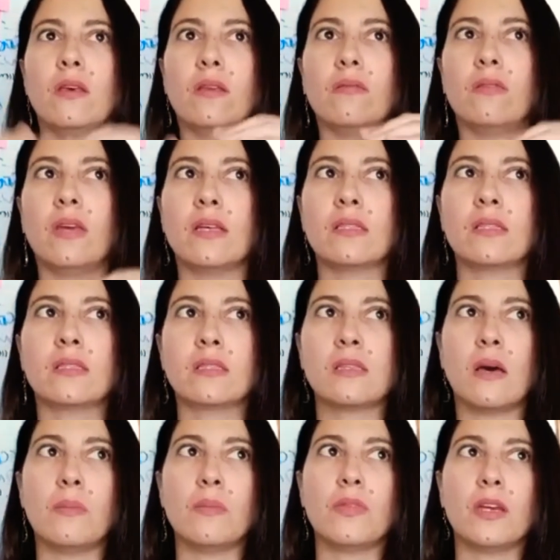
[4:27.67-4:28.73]
there's
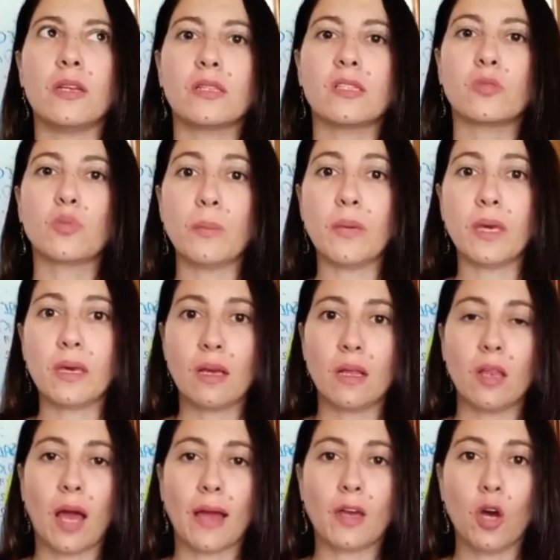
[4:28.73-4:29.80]
some that are swimming
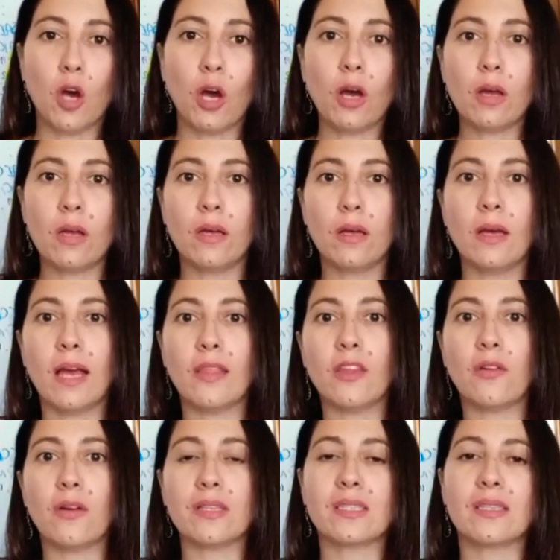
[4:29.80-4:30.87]
like her and
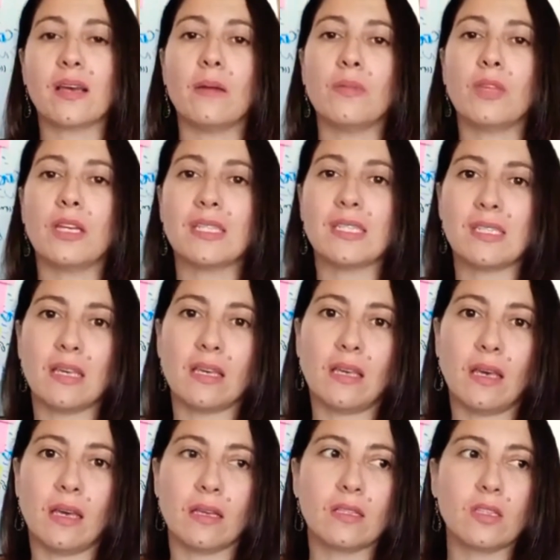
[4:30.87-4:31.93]
there are some that are
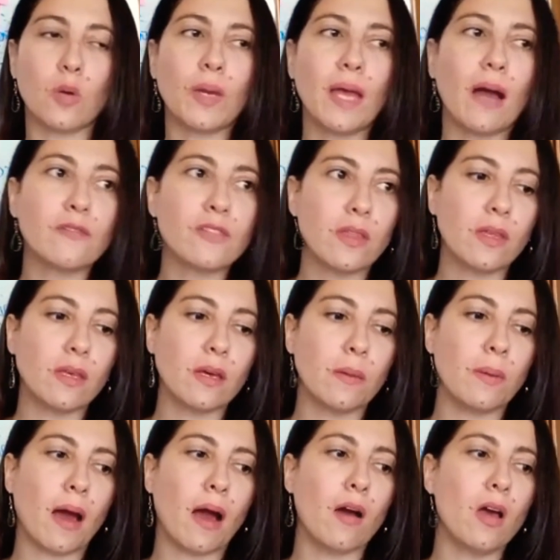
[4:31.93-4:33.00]
sinking. So we have to think
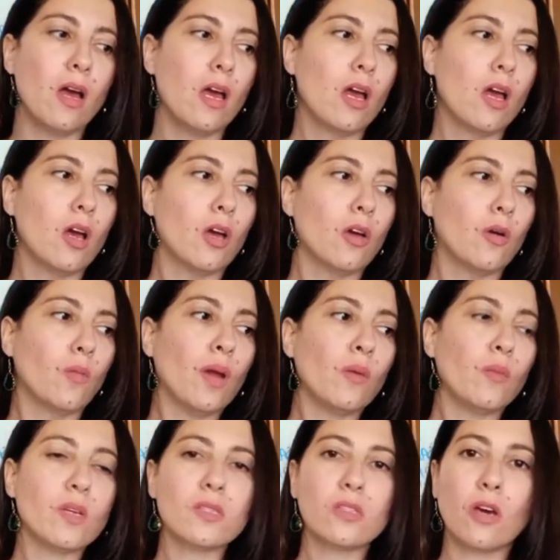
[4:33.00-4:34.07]
about, when
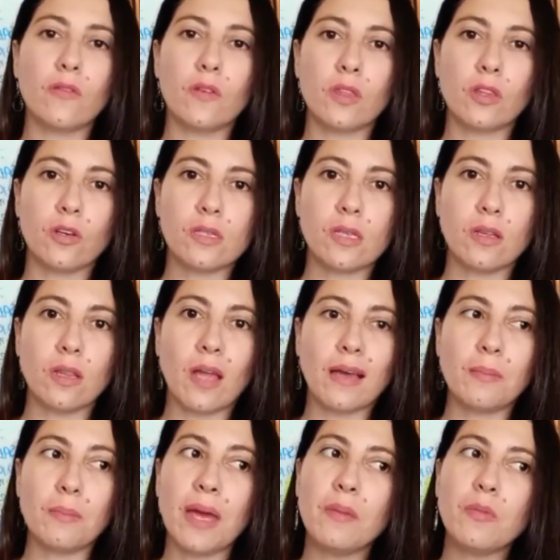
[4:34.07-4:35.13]
we're serving those, like,
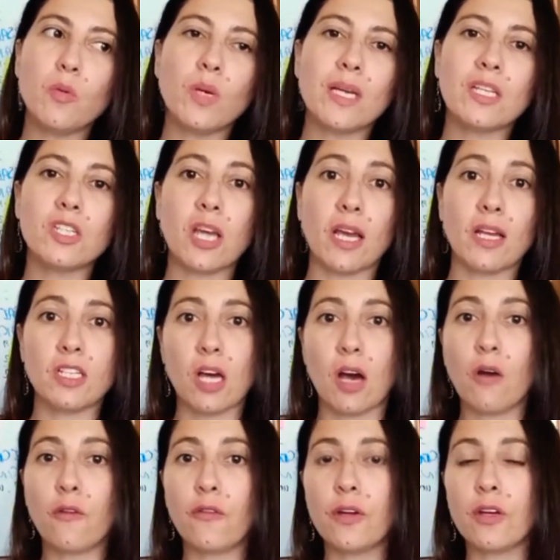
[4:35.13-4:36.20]
maybe we can change our
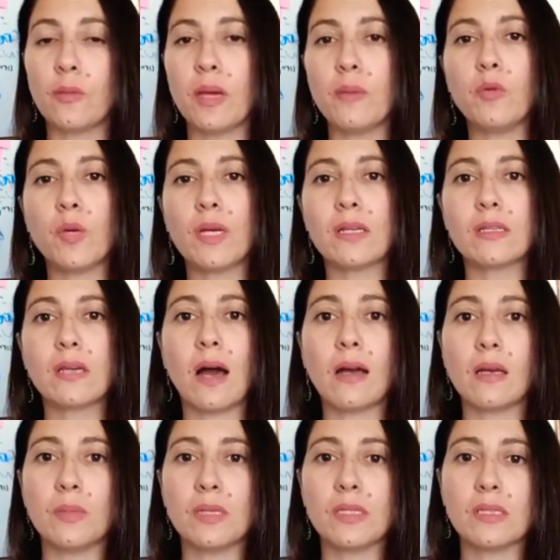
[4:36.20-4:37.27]
offering, or maybe we can
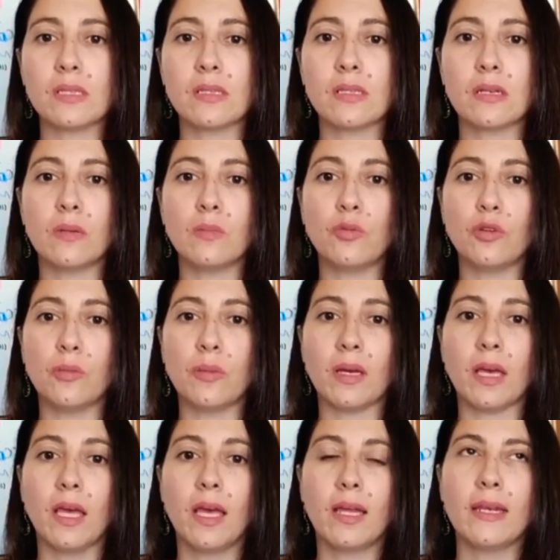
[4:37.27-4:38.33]
target businesses that are booming.
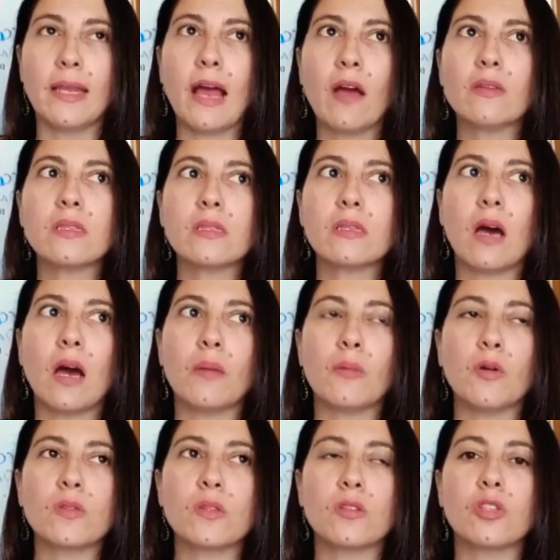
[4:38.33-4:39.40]
Now is the time
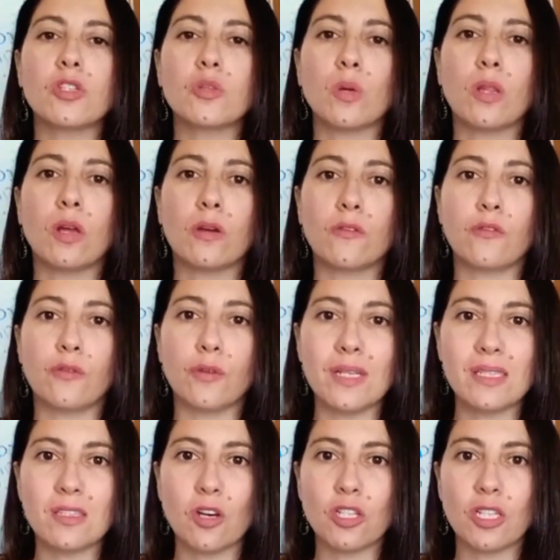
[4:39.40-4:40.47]
also to do a lot of
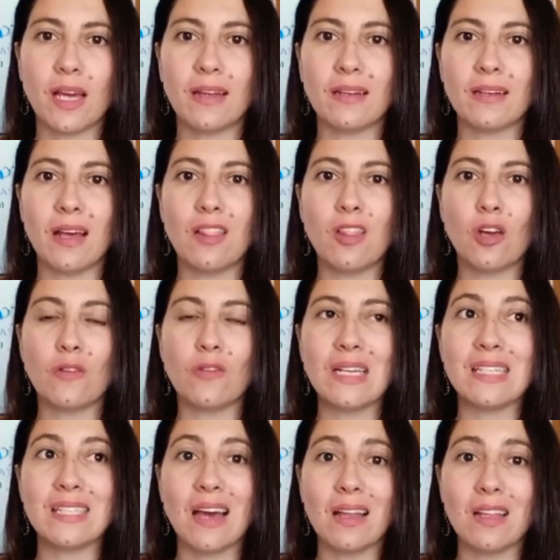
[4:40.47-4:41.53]
research and a lot of
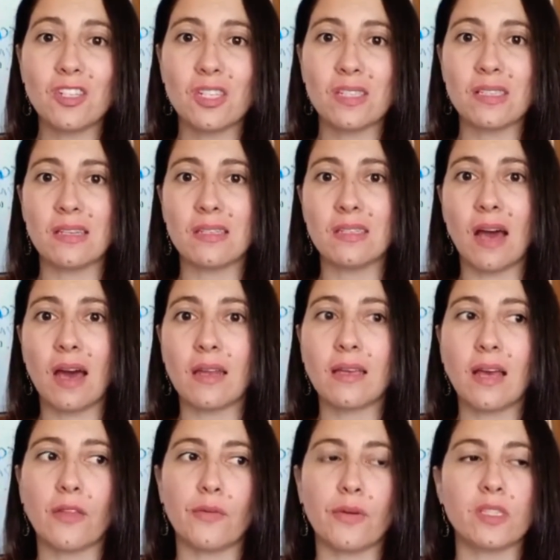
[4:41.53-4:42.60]
intelligence and data
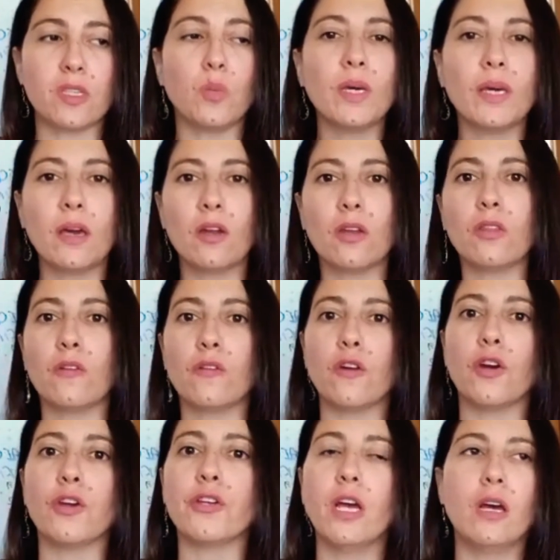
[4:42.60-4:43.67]
gathering. So we get on the
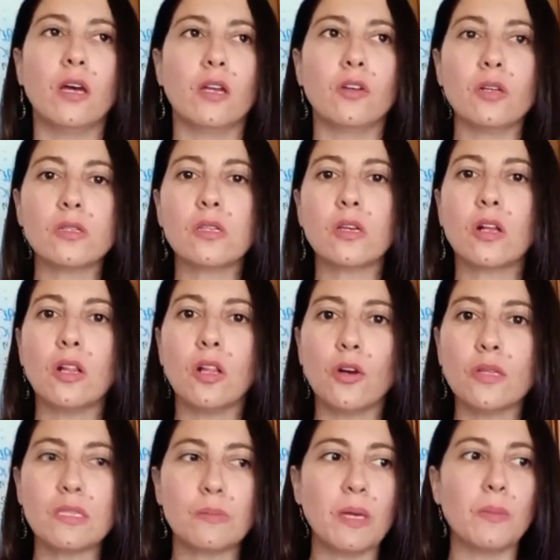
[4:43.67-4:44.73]
phone, not to
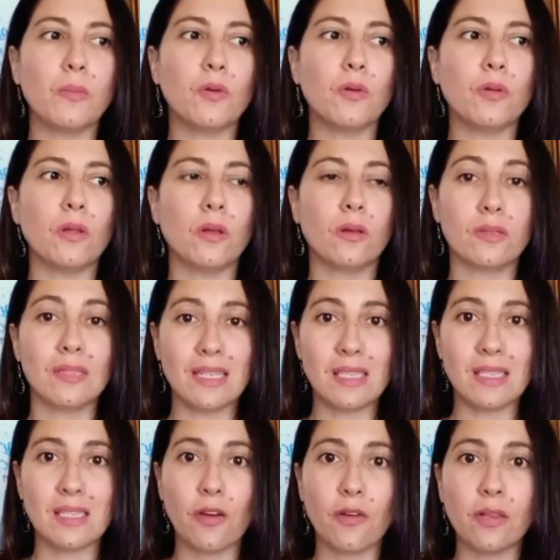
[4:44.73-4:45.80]
close people
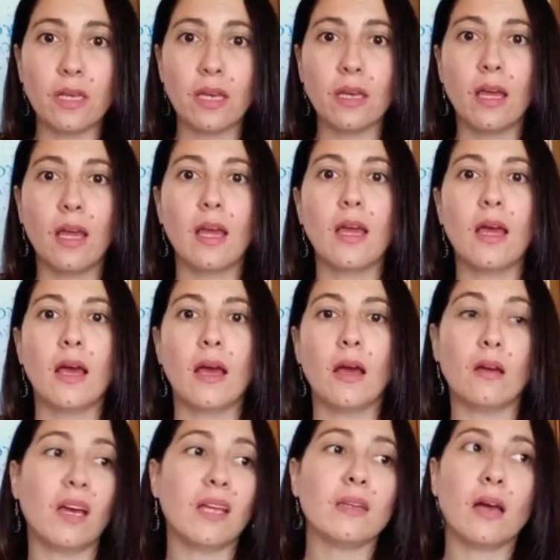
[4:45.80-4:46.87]
necessarily,
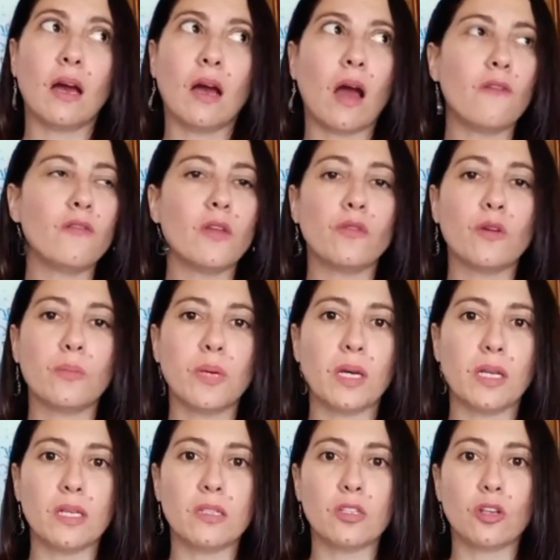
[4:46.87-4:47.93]
and I've never been
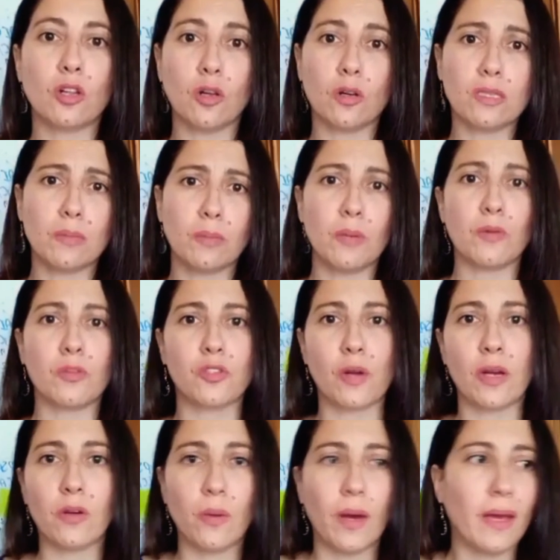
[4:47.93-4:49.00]
into closing people straight
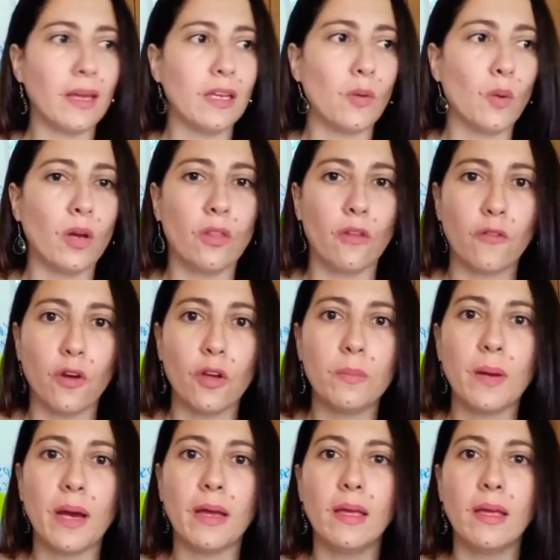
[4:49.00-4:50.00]
away, anyone on the phone, but